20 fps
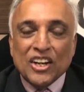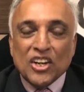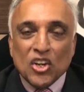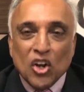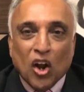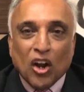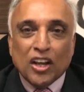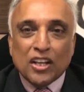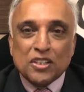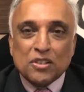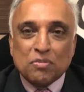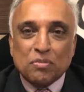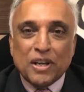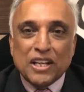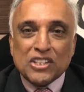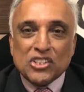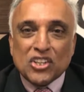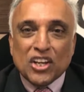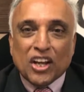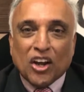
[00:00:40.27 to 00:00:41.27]
knowledge
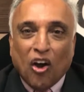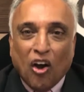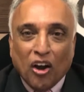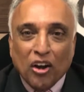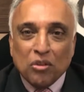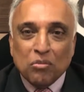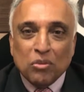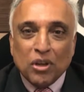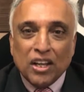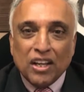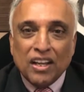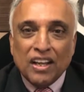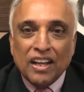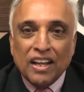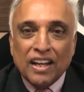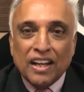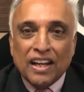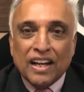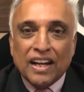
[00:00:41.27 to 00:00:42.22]
based economy.